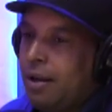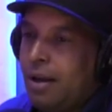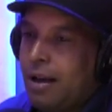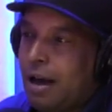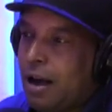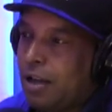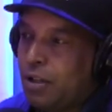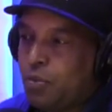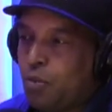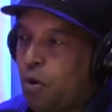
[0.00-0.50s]

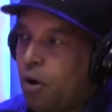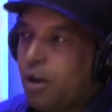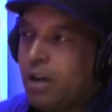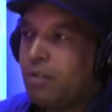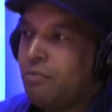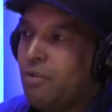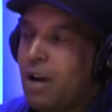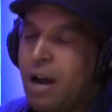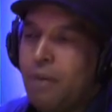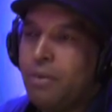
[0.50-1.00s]
I was
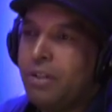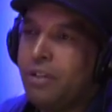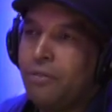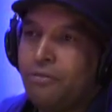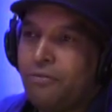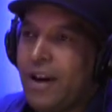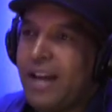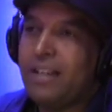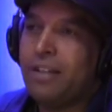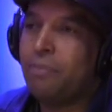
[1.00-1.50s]
walking around with the
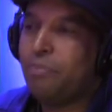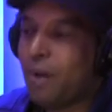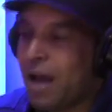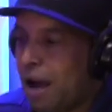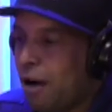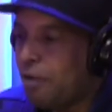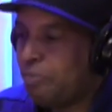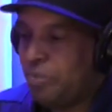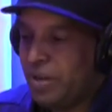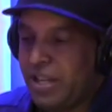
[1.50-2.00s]
fight the
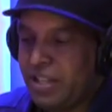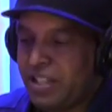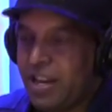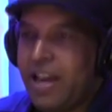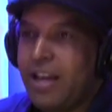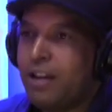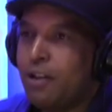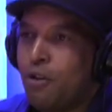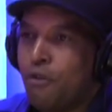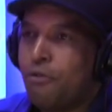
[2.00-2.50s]
power piece
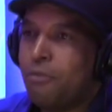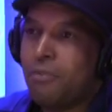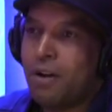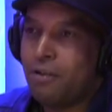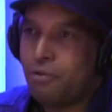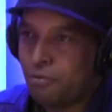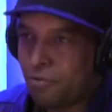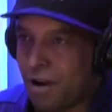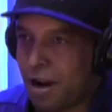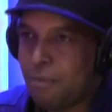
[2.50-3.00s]
hanging over oh, my
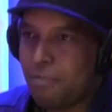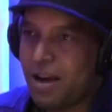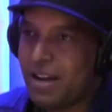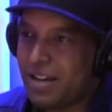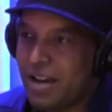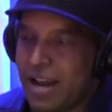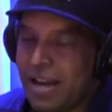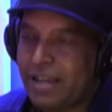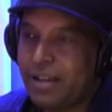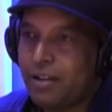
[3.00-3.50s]
yeah. around my
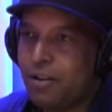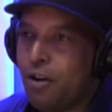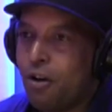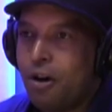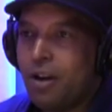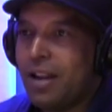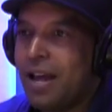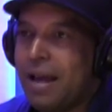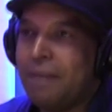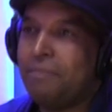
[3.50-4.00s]
neck and
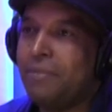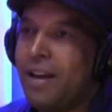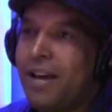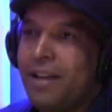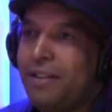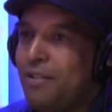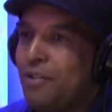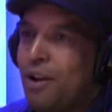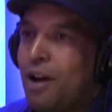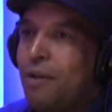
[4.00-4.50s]
all that,
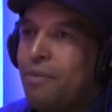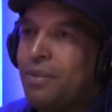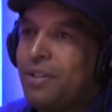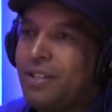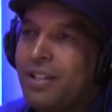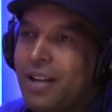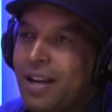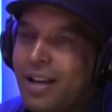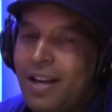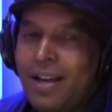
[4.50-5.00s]
man. You know, I
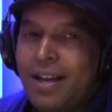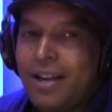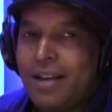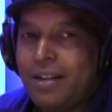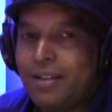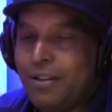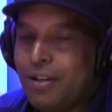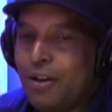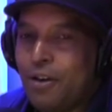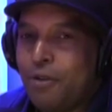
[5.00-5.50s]
was,
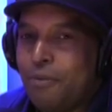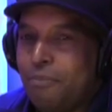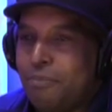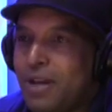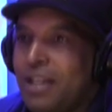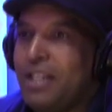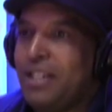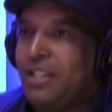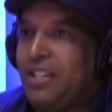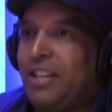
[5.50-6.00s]
you know,
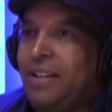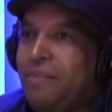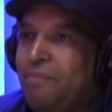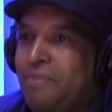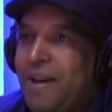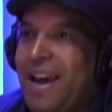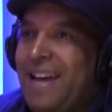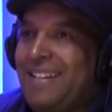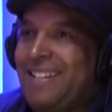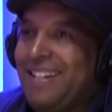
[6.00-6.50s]
militant
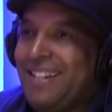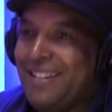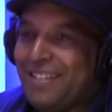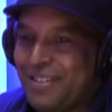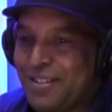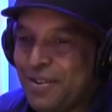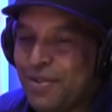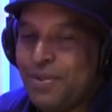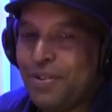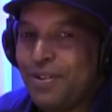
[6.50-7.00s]
back then
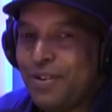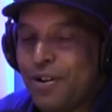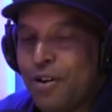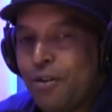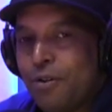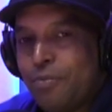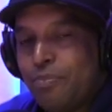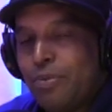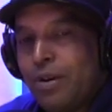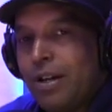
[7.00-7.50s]
too, yeah, you know.
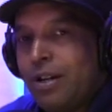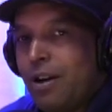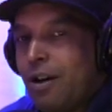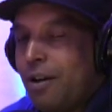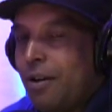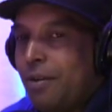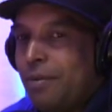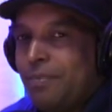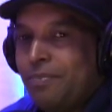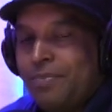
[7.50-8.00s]
Yeah. But
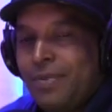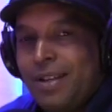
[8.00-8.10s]
um